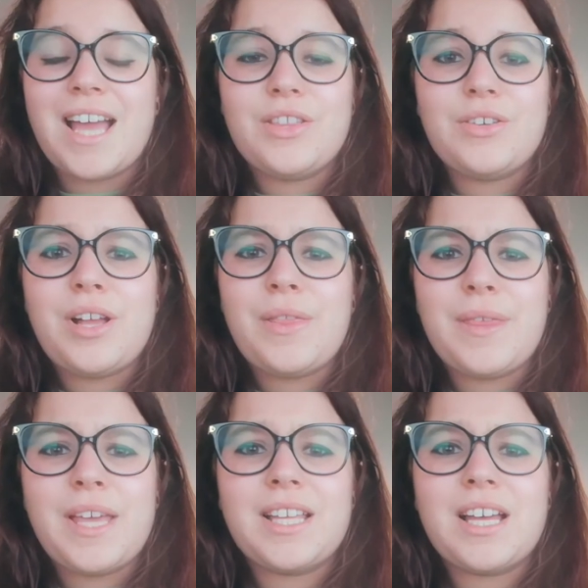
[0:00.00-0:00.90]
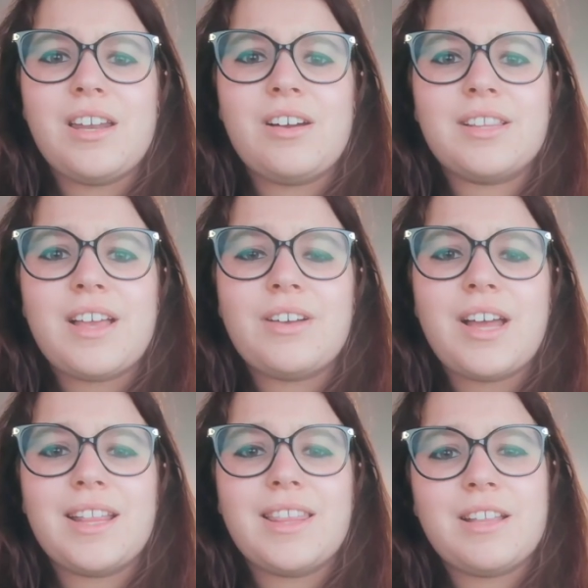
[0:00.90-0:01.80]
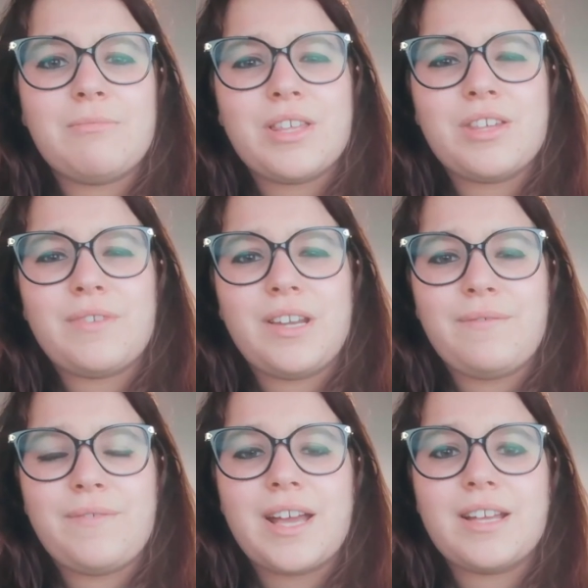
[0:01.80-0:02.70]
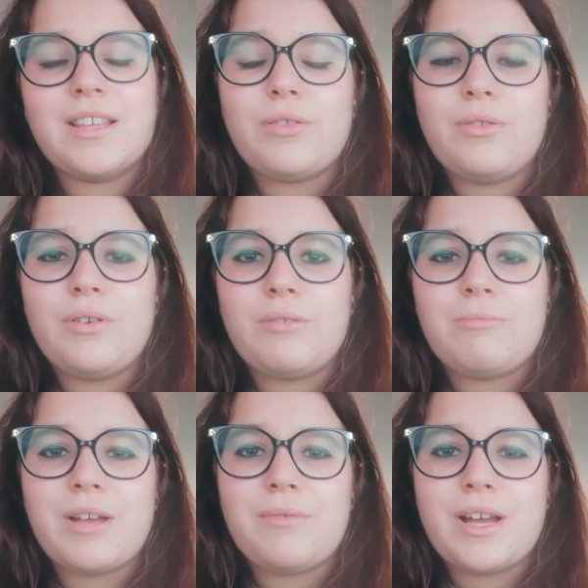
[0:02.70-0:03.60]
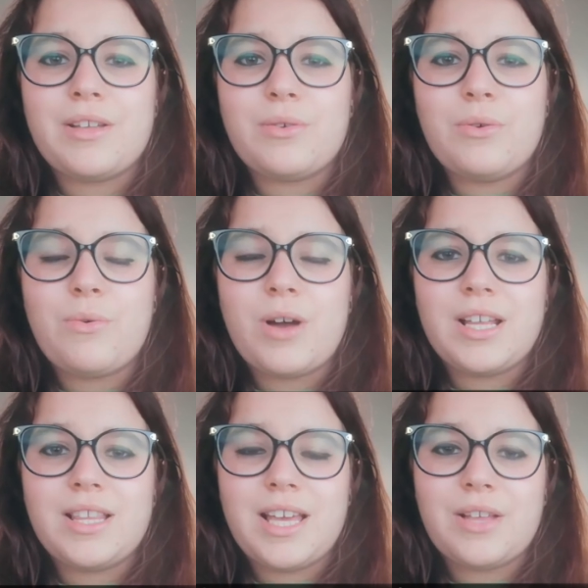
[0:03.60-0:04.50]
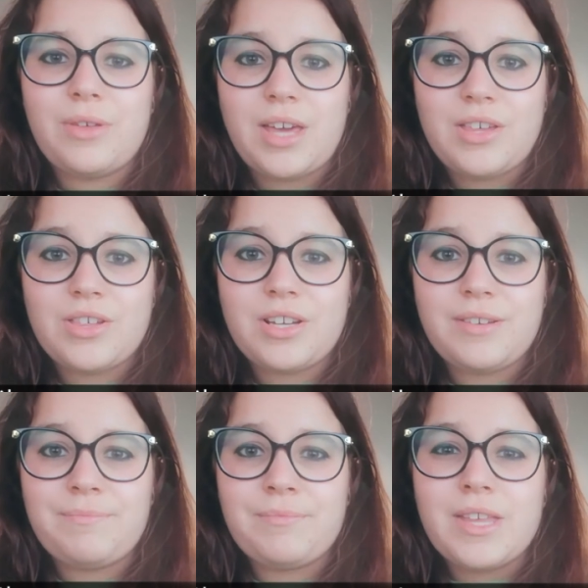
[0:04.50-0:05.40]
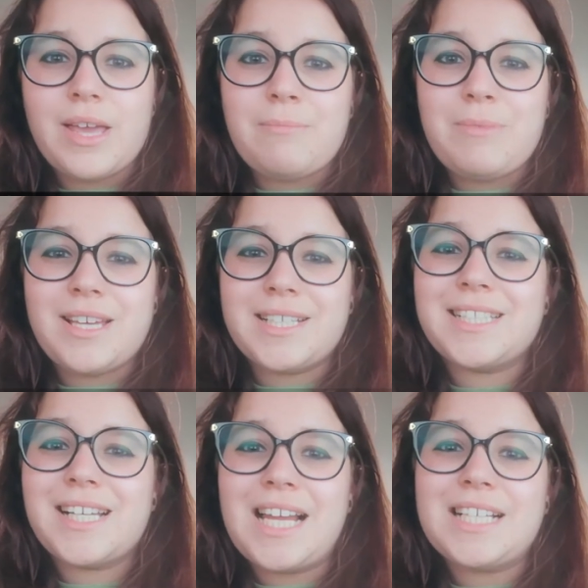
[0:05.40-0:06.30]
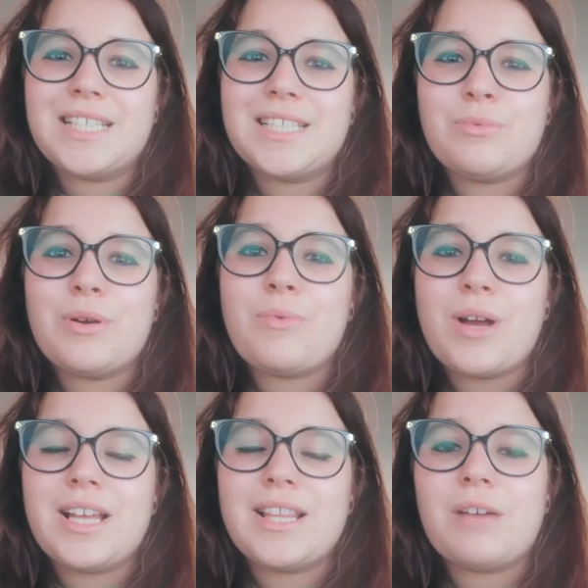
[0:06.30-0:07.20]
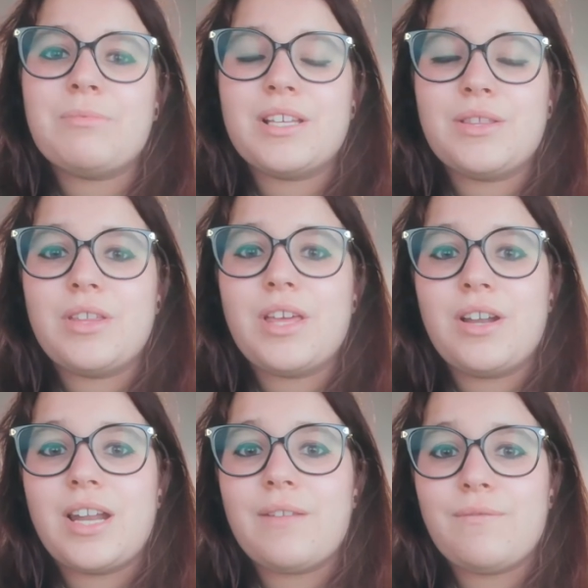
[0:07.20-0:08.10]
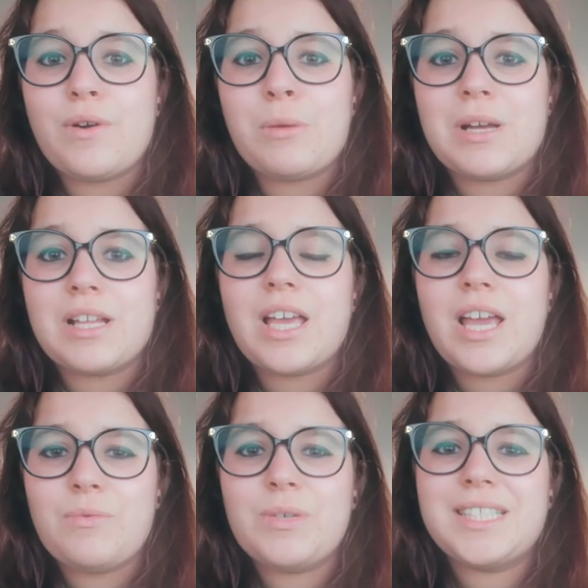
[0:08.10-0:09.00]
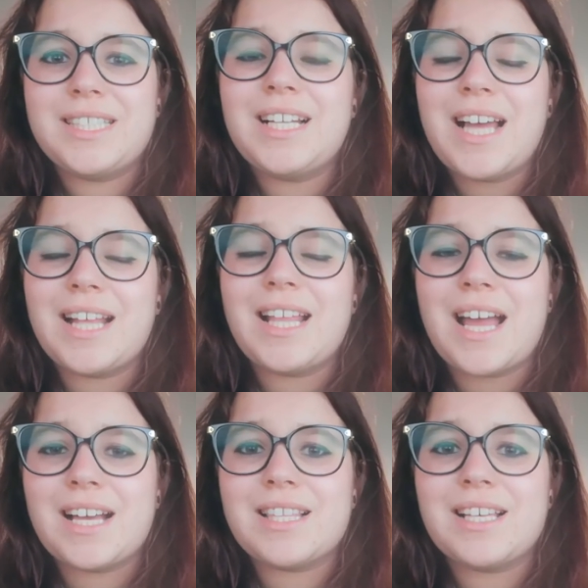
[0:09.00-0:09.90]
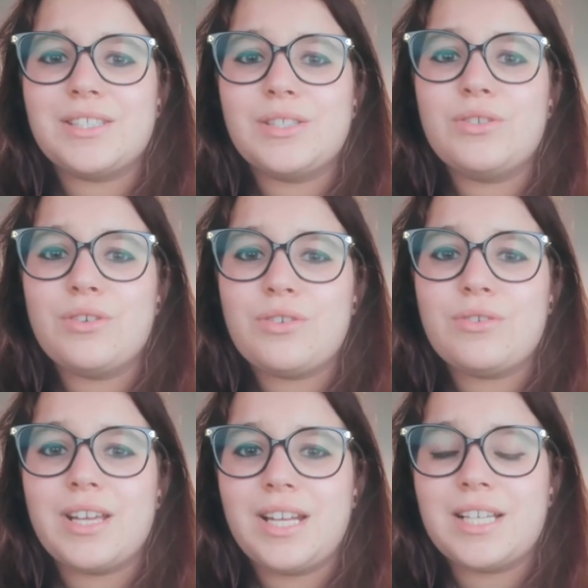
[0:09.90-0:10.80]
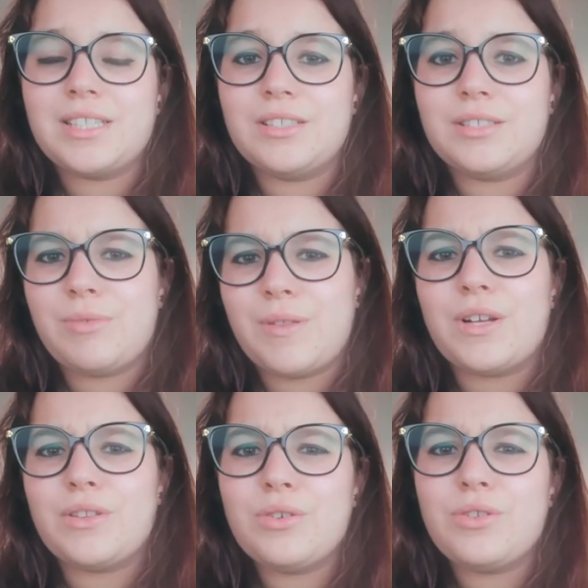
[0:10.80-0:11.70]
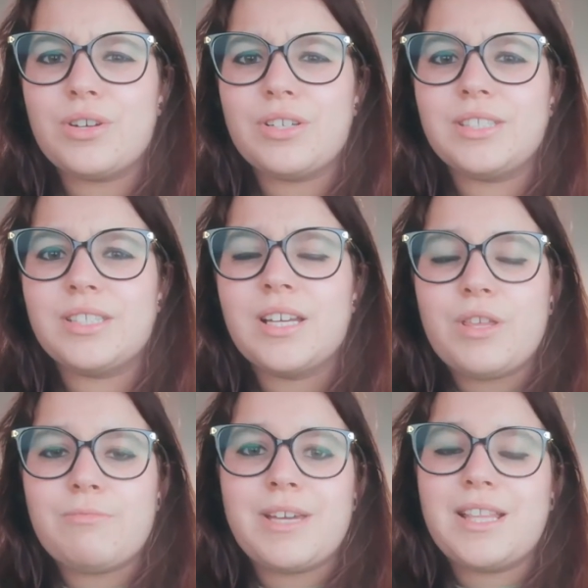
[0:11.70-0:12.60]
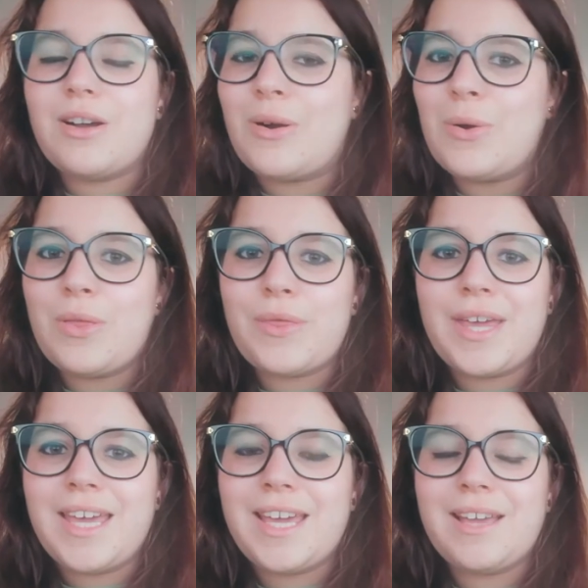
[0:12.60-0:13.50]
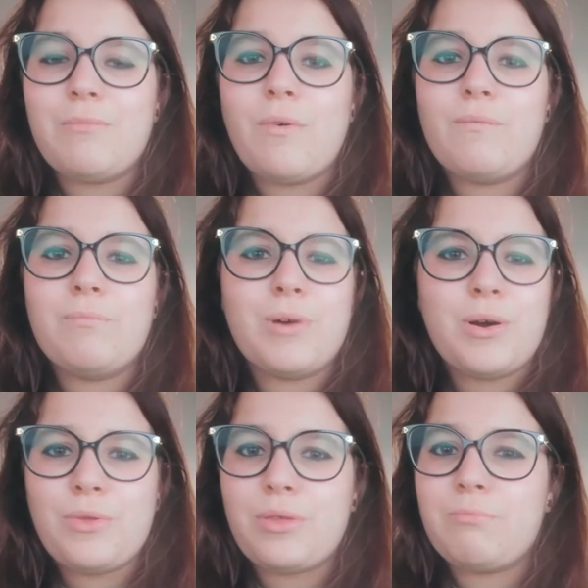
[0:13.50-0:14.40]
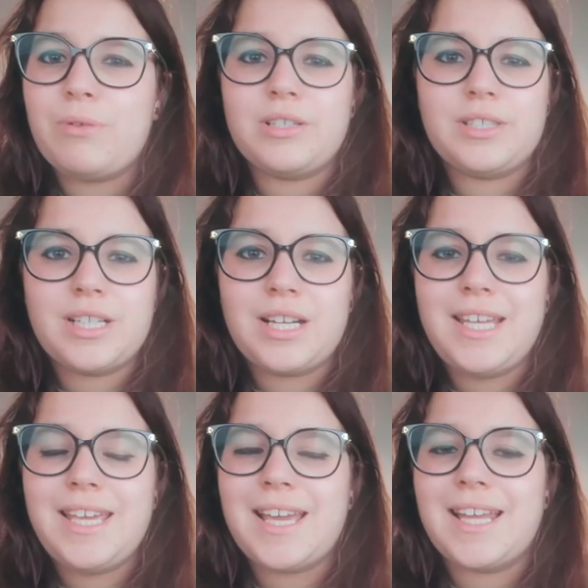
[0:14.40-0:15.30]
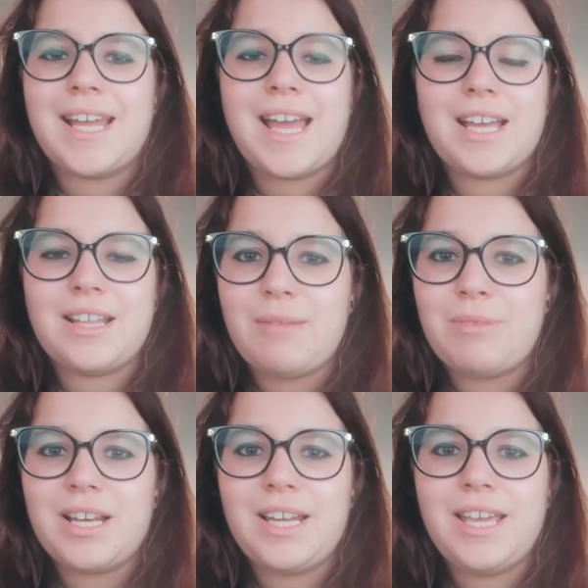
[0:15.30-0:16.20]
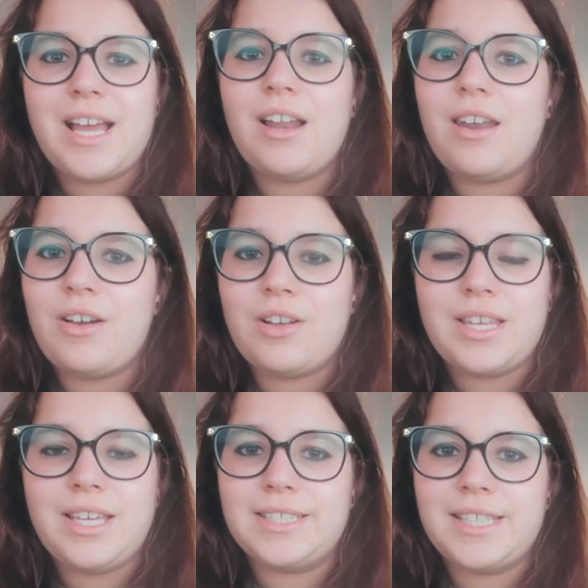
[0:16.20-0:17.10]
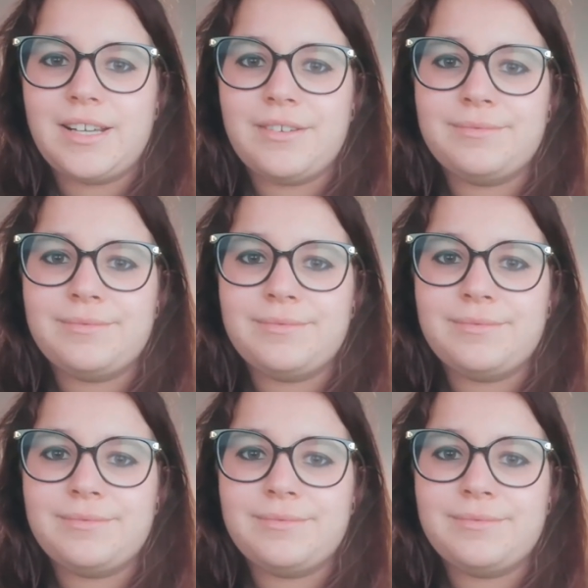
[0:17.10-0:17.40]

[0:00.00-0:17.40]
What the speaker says: I do not think that lockdown had that much of an effect on my right to quality education, because the classes were well adapted to the online format and we still had access to tutoring lessons with our teachers, which made the whole thing, both personally and academically, a lot easier.